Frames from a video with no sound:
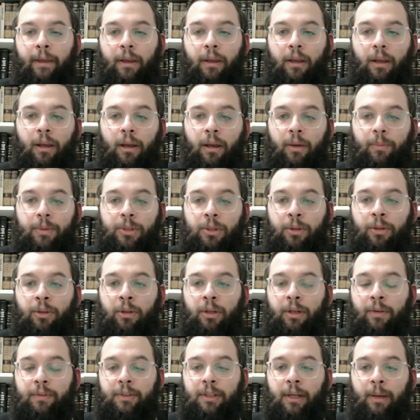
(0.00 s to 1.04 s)
We certainly
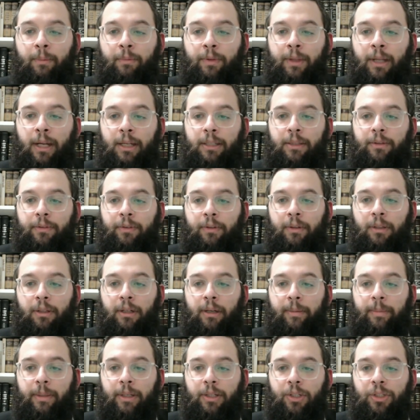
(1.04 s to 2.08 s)
don't have time for the
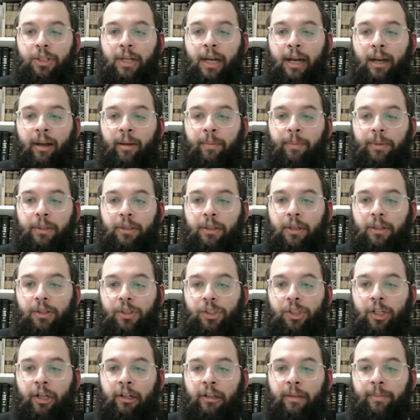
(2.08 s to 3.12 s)
Rebbe Rashab and Torah
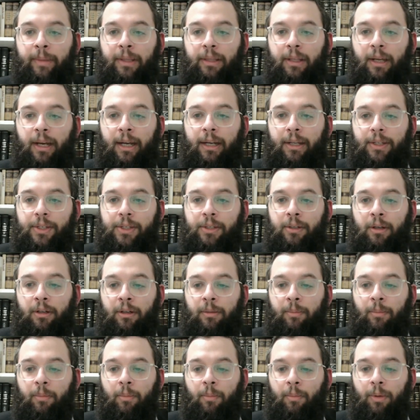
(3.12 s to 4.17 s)
Shalom and the Ayin
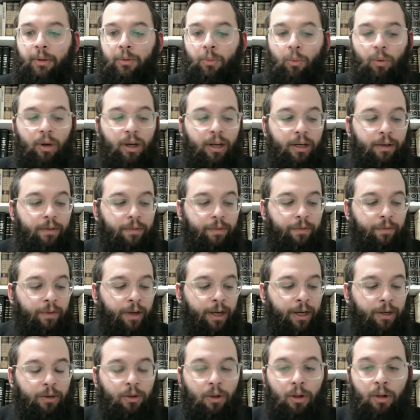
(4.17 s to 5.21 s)
Sarim, but one
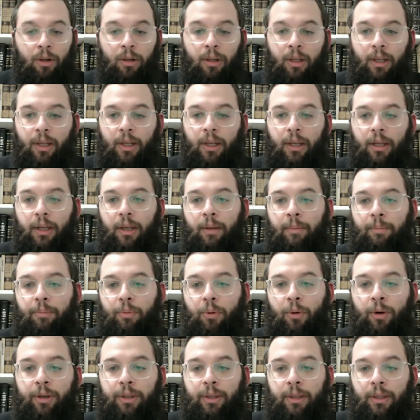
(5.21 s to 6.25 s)
final
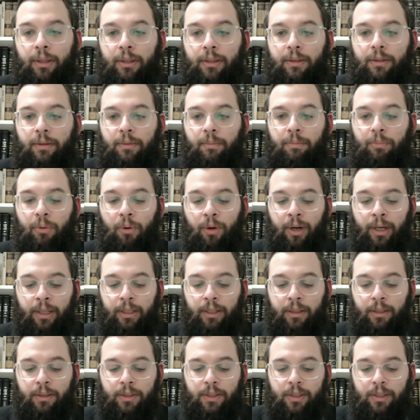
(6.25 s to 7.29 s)
important
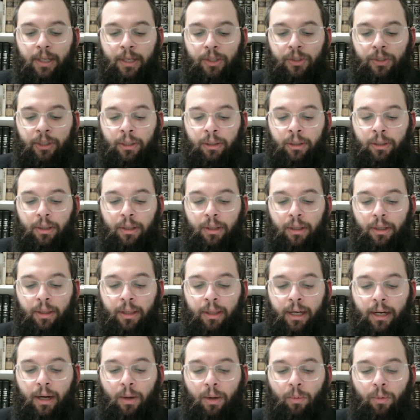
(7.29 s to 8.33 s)
point in discussion
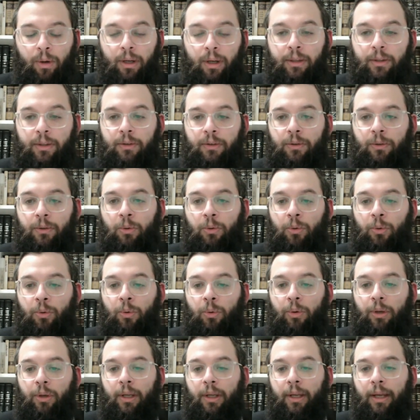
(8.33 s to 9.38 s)
that I want
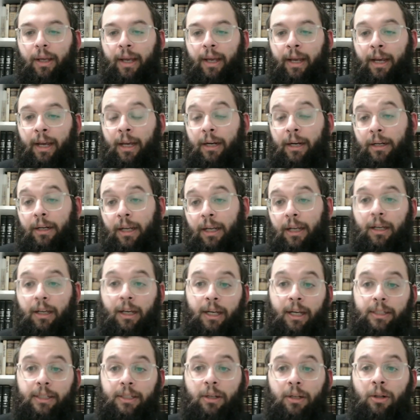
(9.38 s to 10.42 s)
to add and I
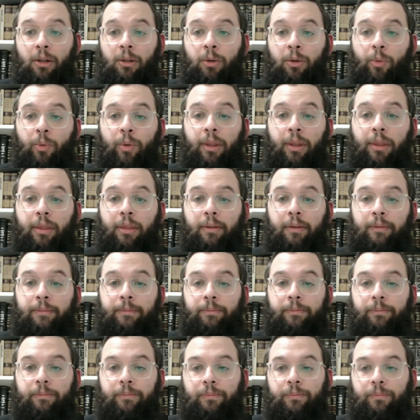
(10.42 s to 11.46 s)
guess conclude with.
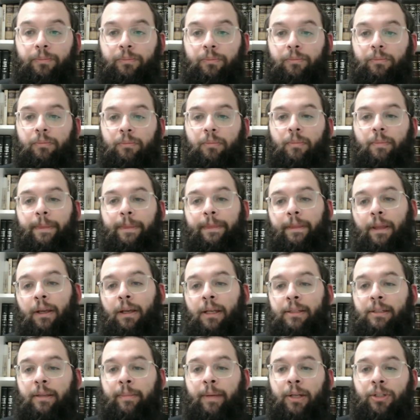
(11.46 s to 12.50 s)

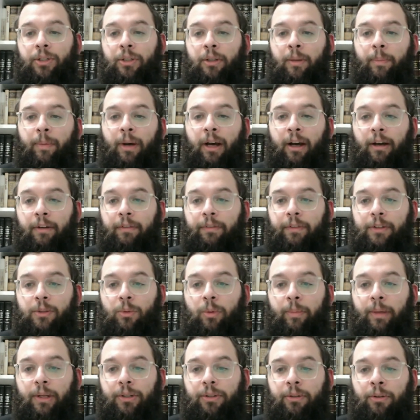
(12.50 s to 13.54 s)
As I mentioned above, as
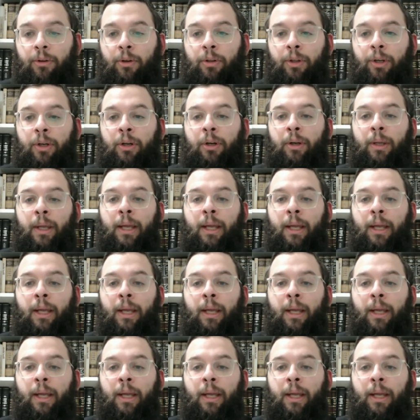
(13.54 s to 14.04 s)
we mentioned earlier,